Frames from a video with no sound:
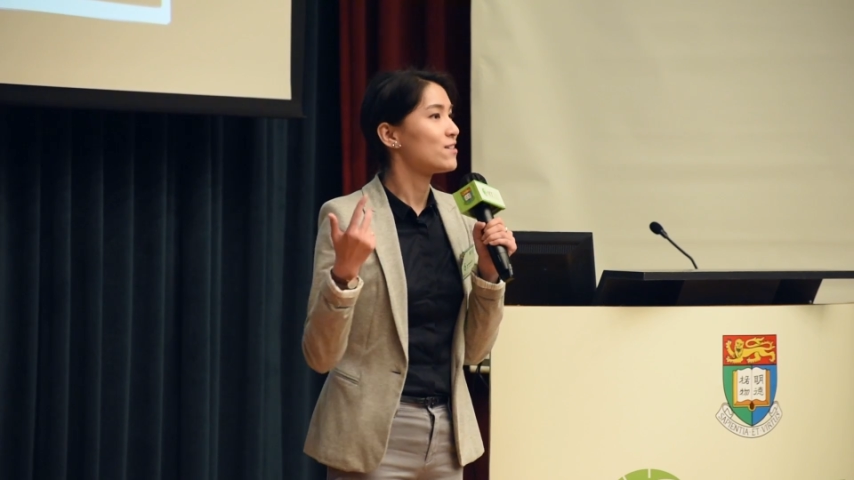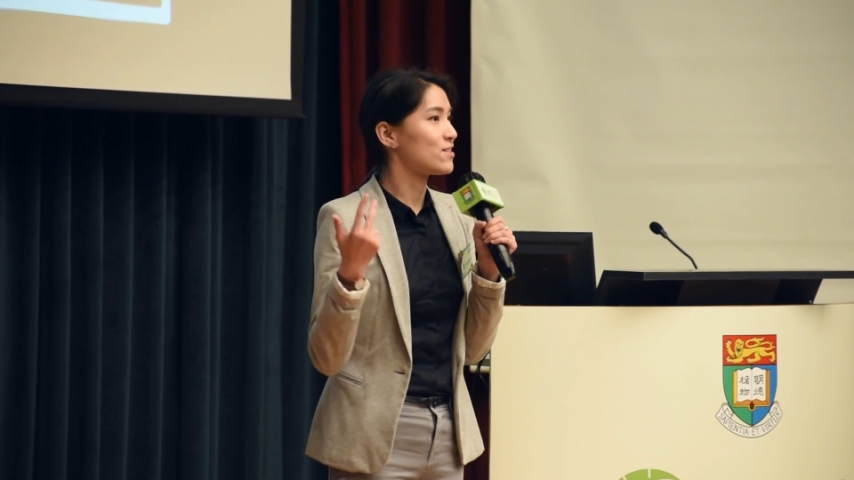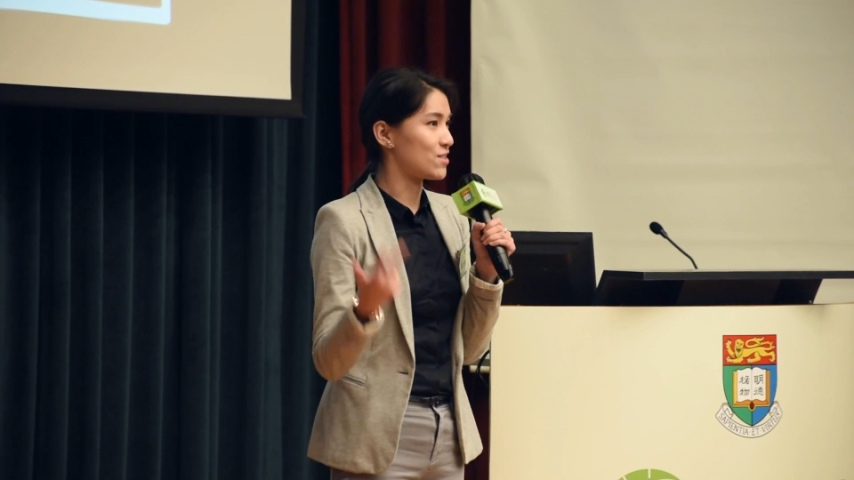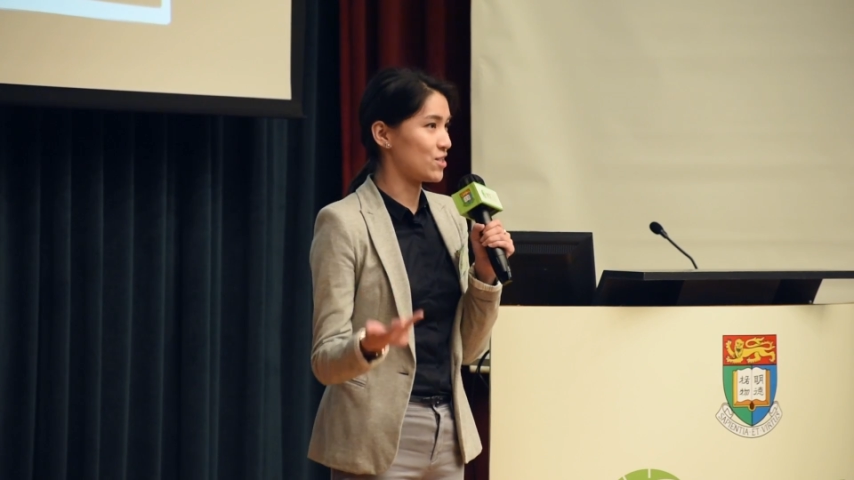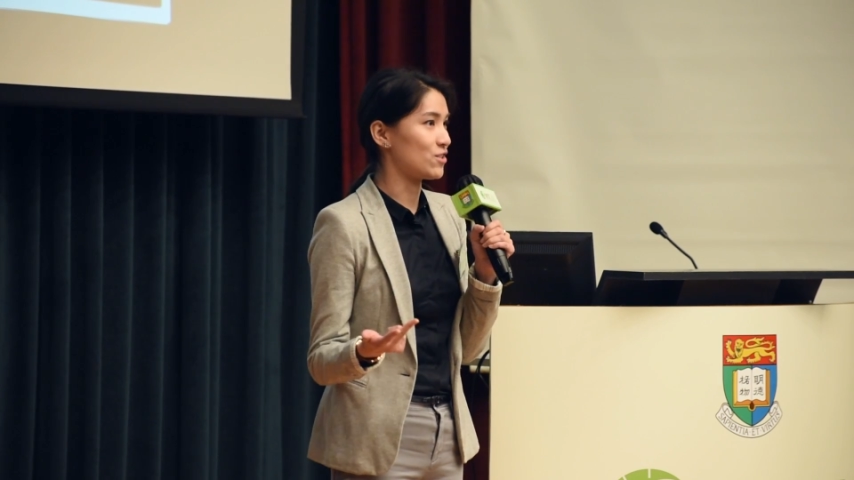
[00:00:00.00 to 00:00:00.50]

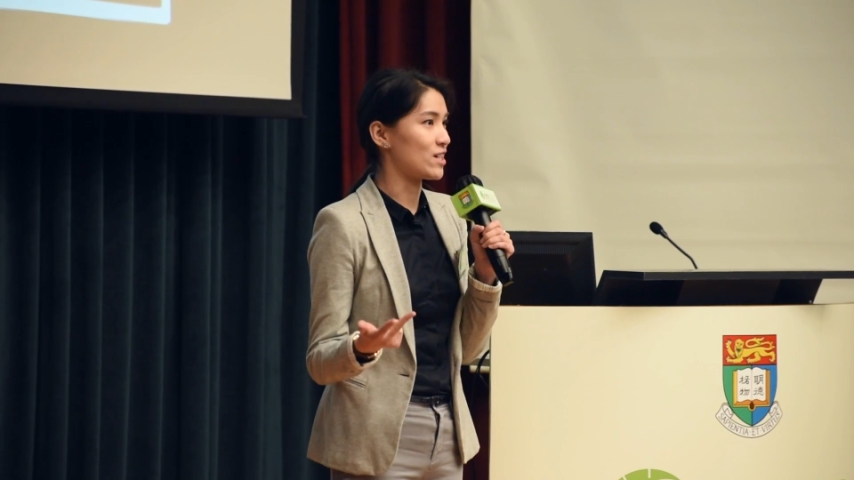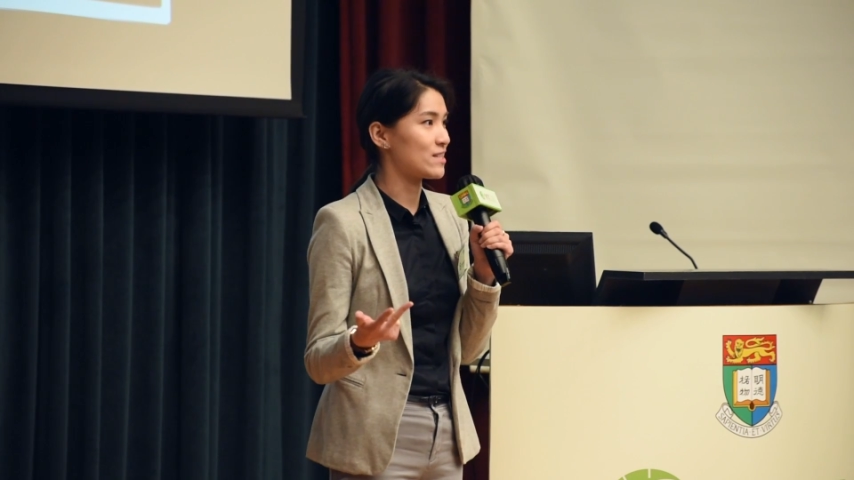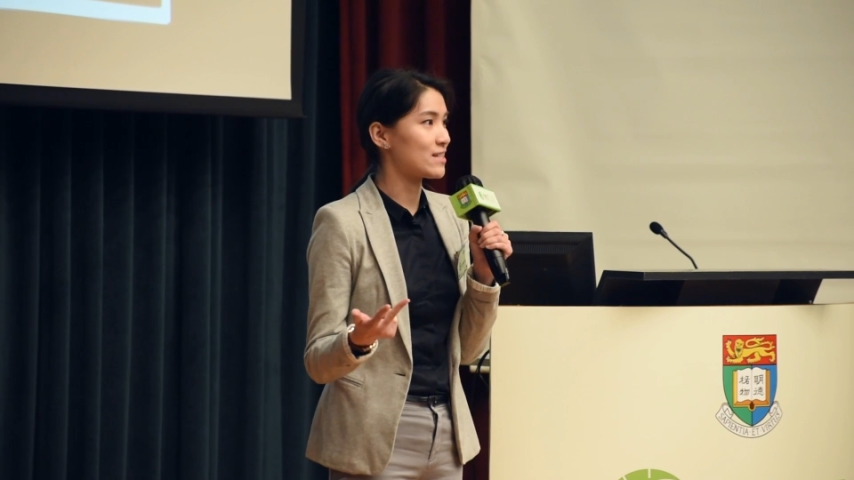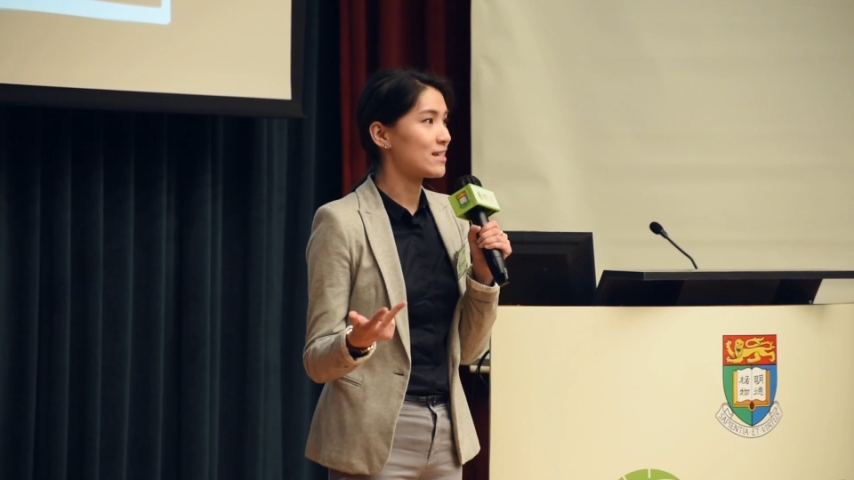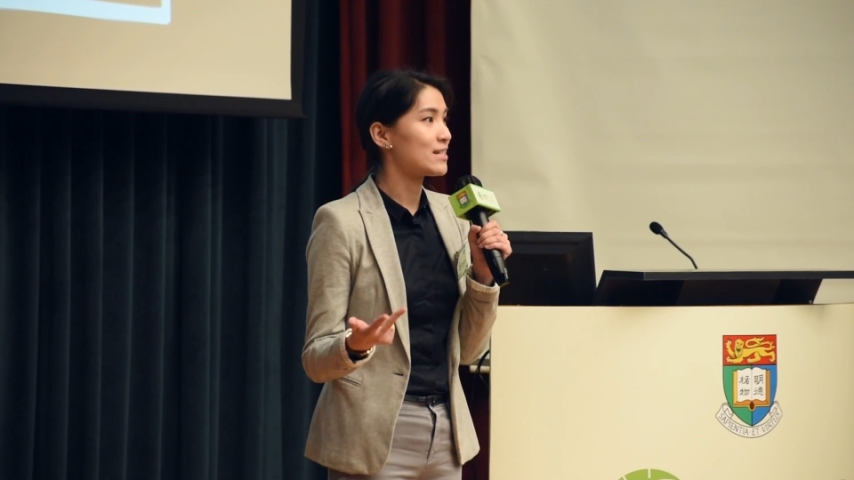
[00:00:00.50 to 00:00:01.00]

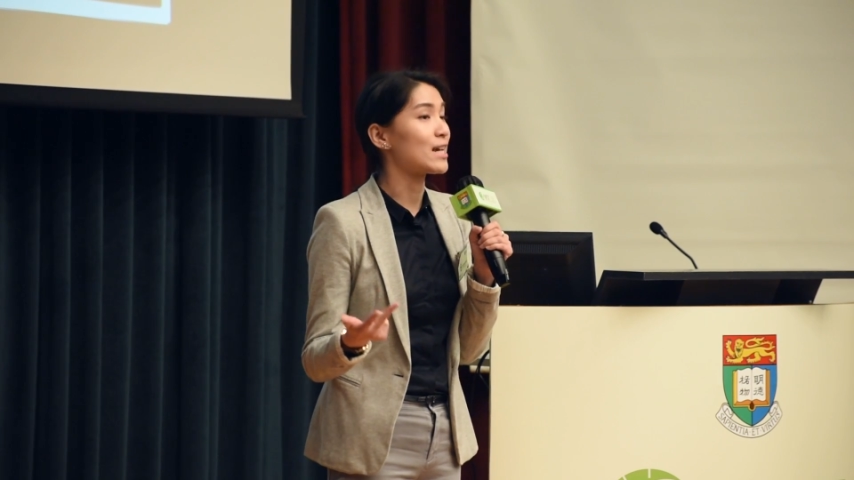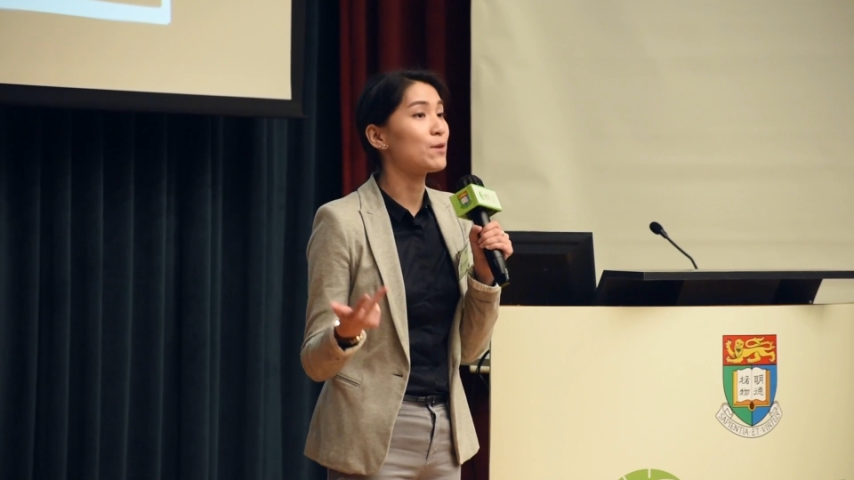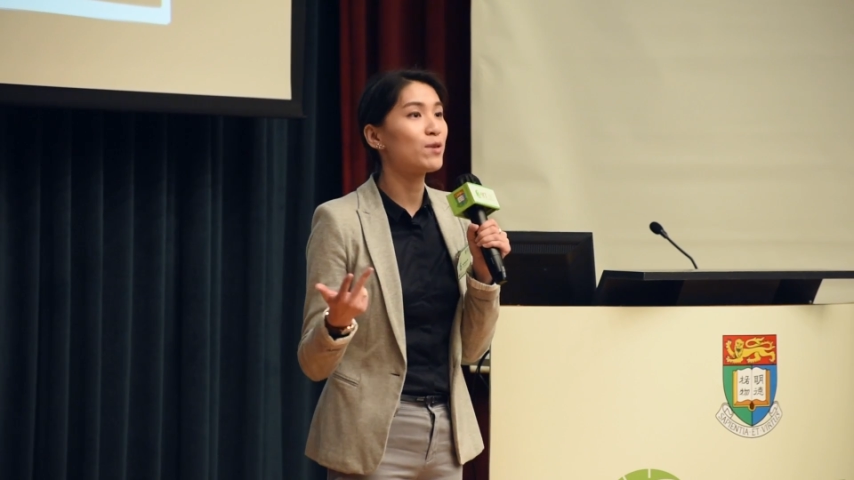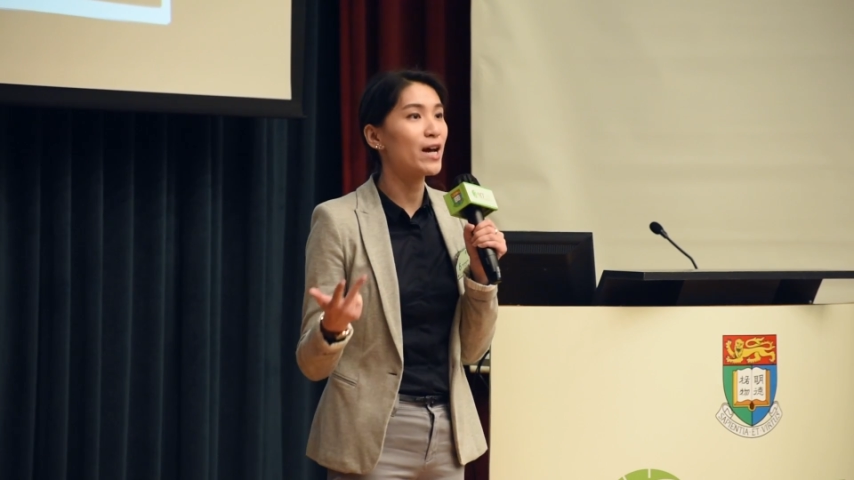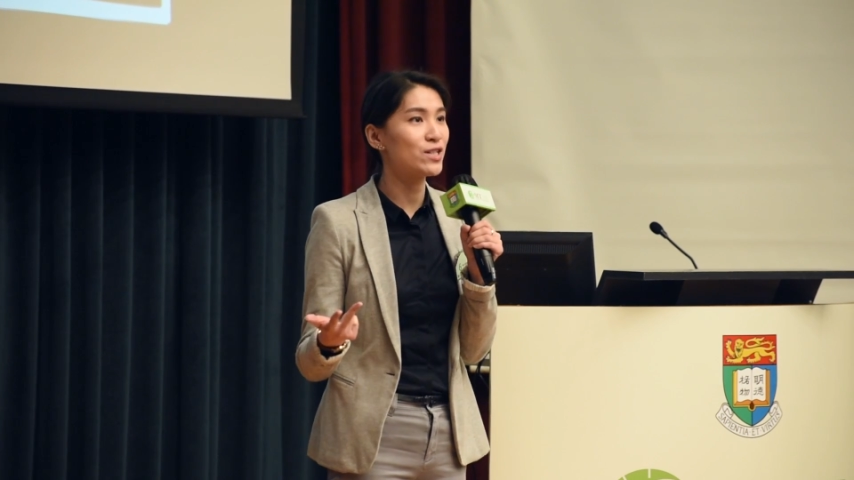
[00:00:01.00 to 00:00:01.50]
Students, they
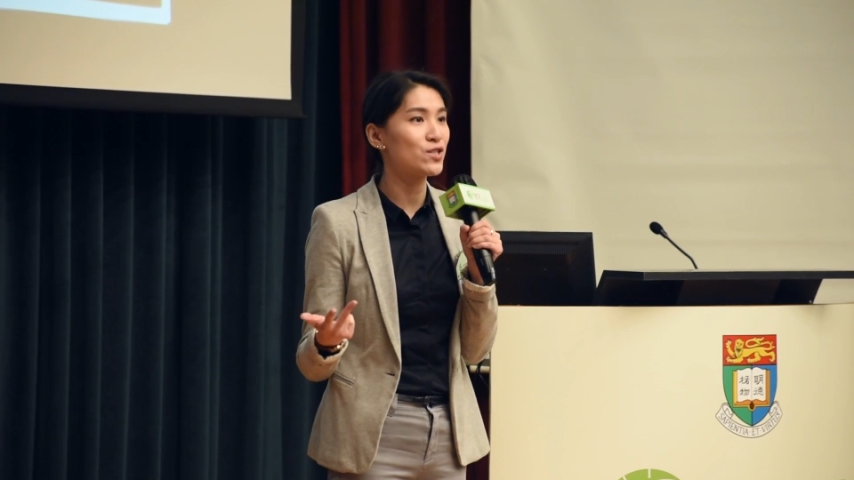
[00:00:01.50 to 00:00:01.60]
apply